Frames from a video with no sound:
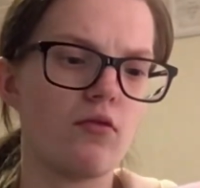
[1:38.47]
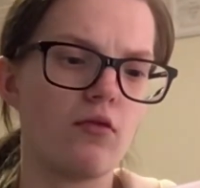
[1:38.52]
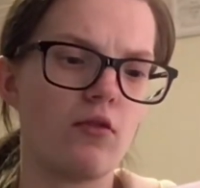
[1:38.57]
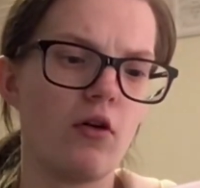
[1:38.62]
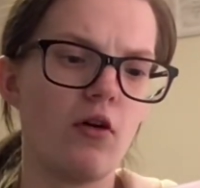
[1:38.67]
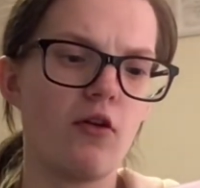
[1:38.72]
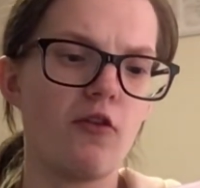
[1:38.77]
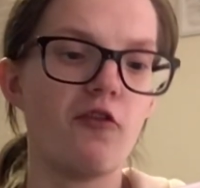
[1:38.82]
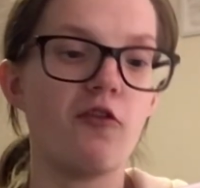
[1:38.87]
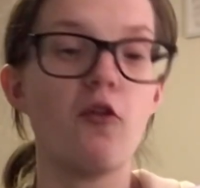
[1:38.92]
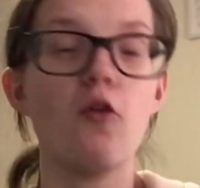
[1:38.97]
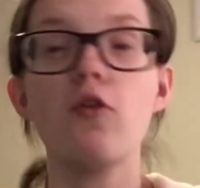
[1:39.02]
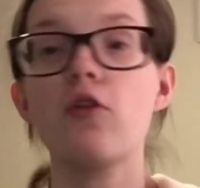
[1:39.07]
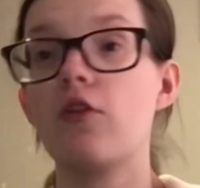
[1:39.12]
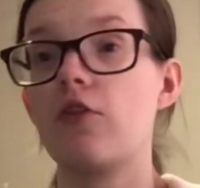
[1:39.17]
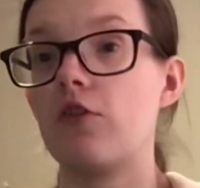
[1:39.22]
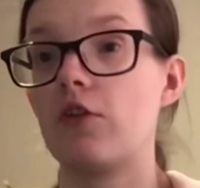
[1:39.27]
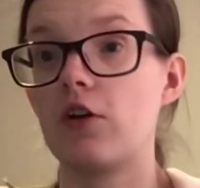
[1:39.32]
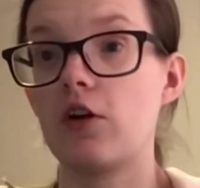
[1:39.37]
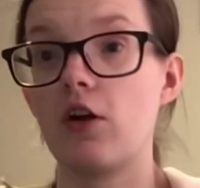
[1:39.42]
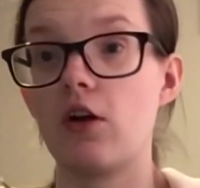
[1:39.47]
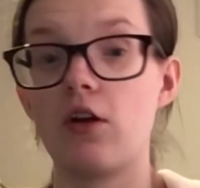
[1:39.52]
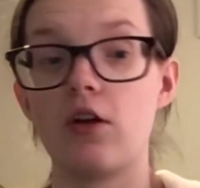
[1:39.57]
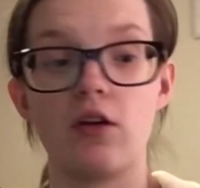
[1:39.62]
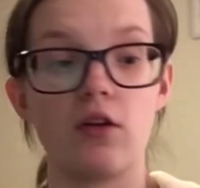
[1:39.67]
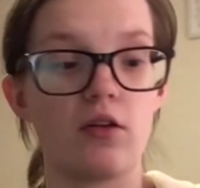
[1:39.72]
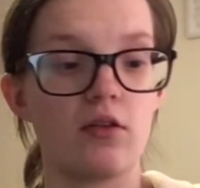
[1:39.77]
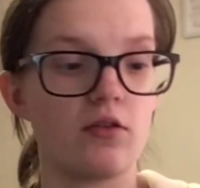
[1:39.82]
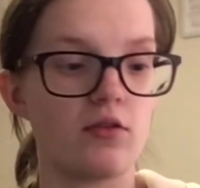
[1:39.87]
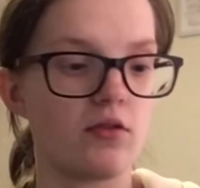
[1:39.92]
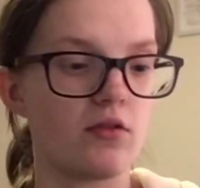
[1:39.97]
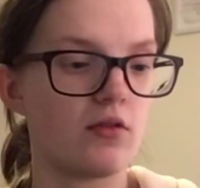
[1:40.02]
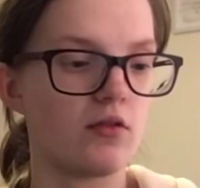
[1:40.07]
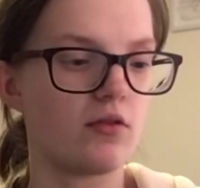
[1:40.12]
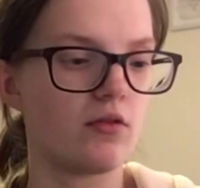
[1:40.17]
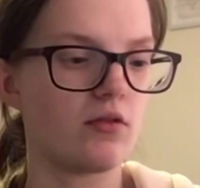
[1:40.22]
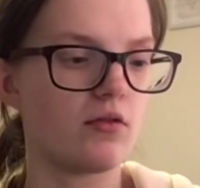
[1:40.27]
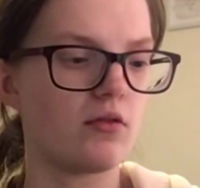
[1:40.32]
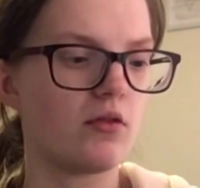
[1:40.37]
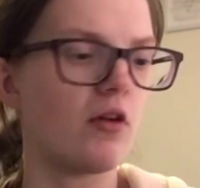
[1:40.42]
4 different colours,
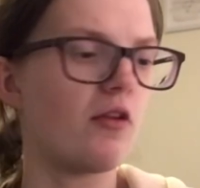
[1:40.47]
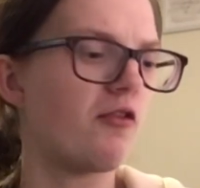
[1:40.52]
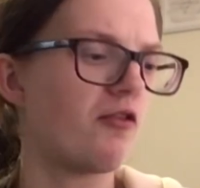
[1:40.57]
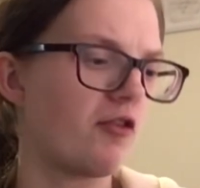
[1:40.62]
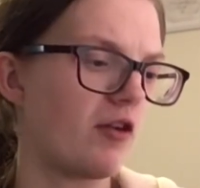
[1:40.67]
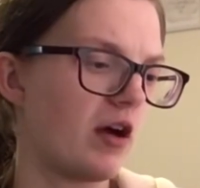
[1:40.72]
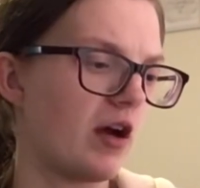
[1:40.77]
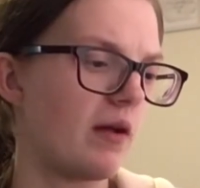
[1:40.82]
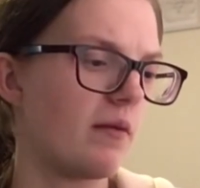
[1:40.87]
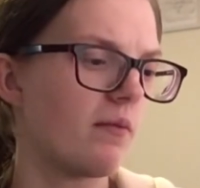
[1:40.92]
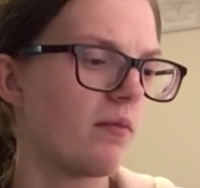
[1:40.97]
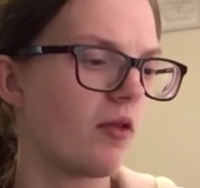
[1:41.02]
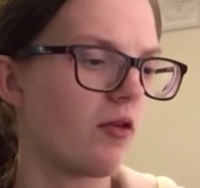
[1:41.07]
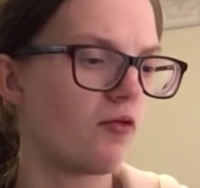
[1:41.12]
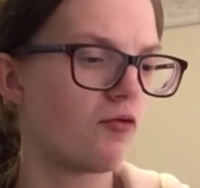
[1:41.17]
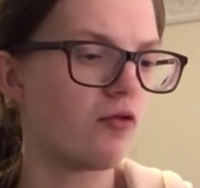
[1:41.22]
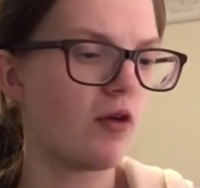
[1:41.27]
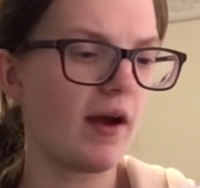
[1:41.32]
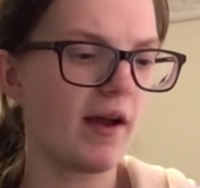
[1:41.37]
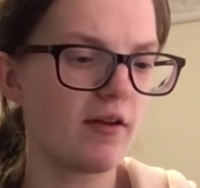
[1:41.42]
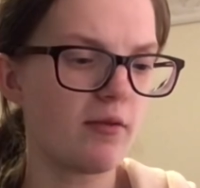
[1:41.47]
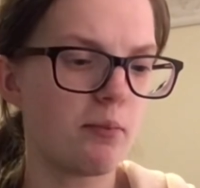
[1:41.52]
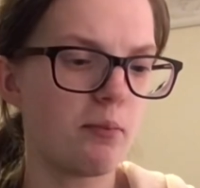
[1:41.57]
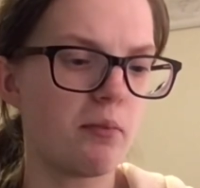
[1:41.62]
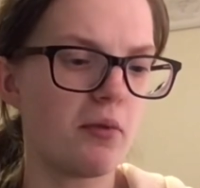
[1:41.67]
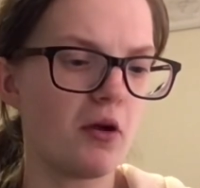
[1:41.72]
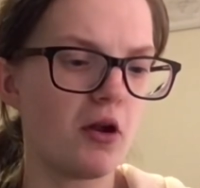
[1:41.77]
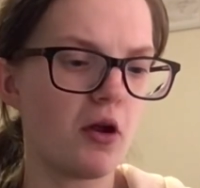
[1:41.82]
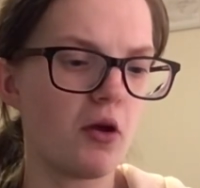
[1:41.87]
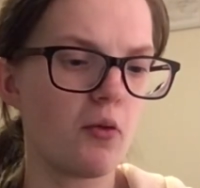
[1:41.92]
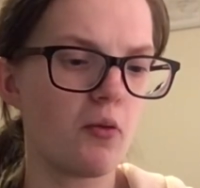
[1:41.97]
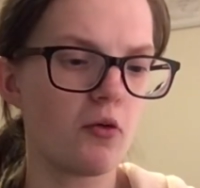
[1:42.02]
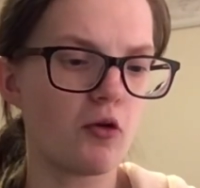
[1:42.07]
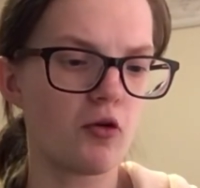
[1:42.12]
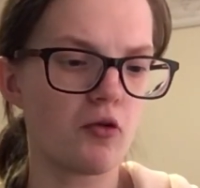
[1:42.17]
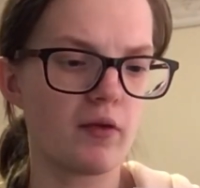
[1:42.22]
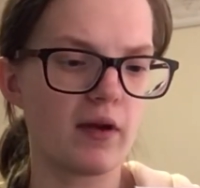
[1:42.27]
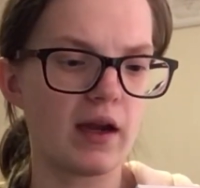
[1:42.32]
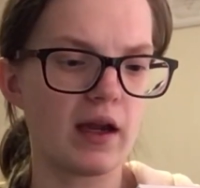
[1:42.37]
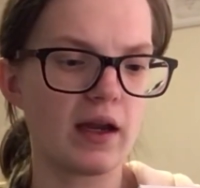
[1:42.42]
no 3: red, blue,
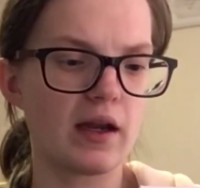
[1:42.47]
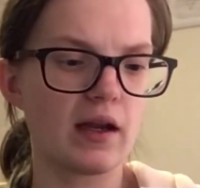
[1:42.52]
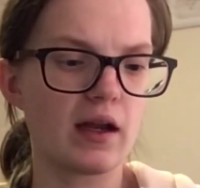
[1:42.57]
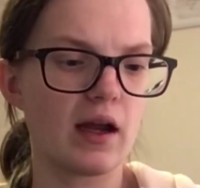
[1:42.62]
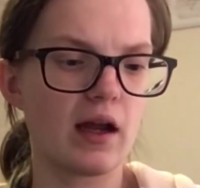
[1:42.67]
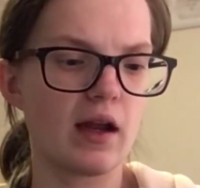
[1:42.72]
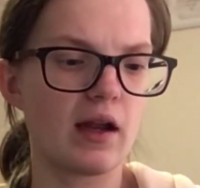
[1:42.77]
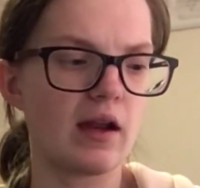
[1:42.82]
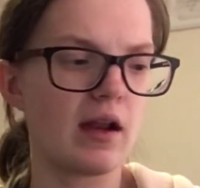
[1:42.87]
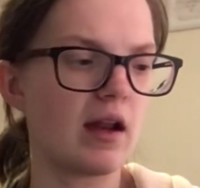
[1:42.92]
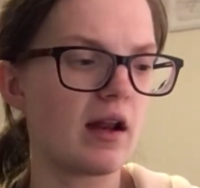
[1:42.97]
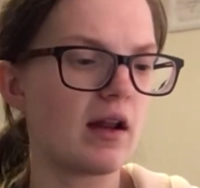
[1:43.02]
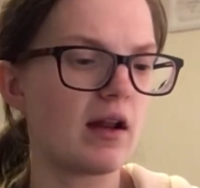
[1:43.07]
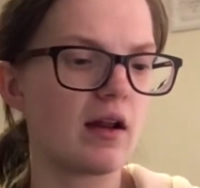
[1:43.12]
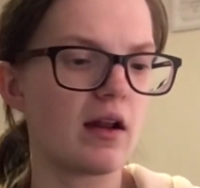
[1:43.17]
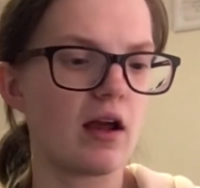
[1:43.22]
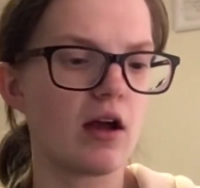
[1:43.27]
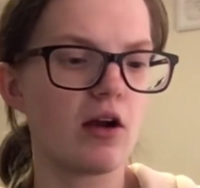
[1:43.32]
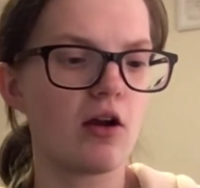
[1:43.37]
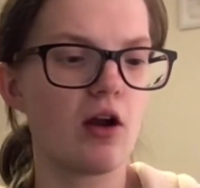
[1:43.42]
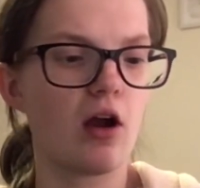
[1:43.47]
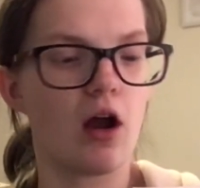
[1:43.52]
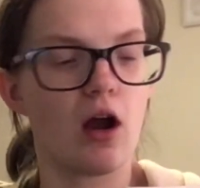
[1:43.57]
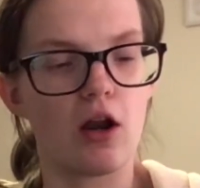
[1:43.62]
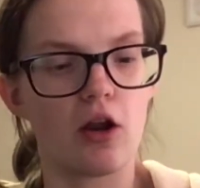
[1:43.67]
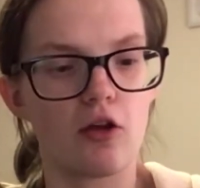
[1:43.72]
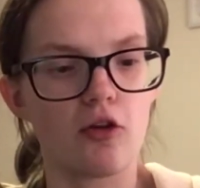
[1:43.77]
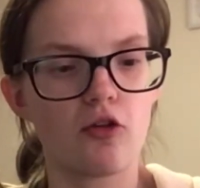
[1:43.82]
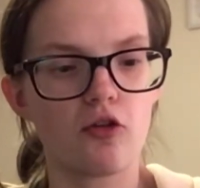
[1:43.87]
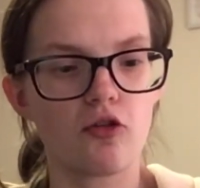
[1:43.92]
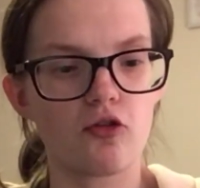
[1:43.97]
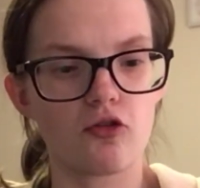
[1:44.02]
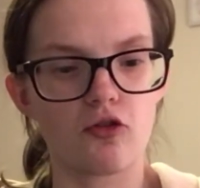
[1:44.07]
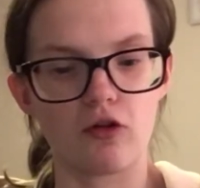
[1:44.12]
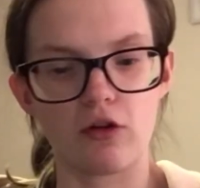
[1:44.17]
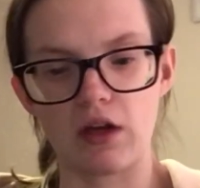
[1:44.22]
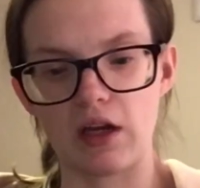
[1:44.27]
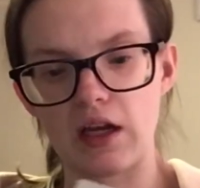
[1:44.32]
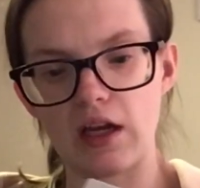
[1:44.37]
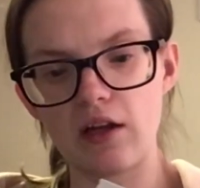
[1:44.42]
green, and then a colour
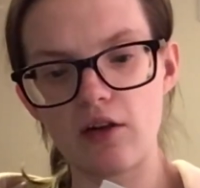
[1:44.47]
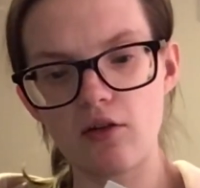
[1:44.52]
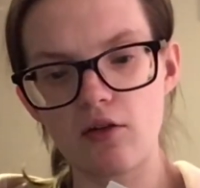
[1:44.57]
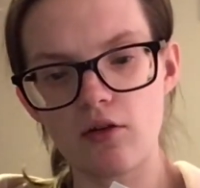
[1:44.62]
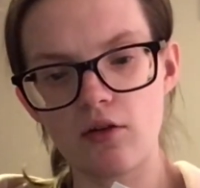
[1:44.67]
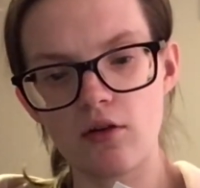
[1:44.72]
screen.